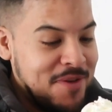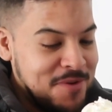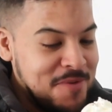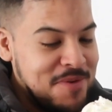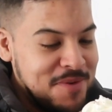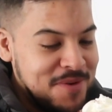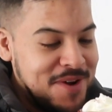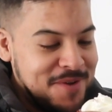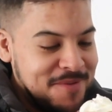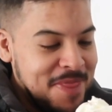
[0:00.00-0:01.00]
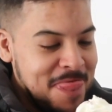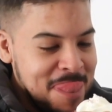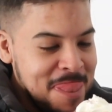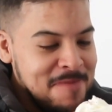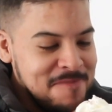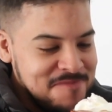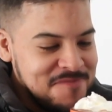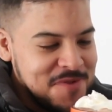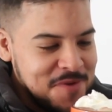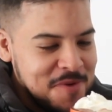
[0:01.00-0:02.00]
Súper bueno.
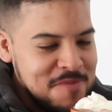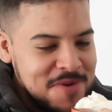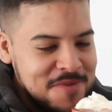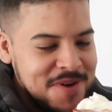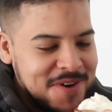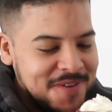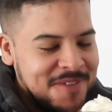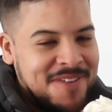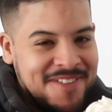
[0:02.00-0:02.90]
Súper bueno.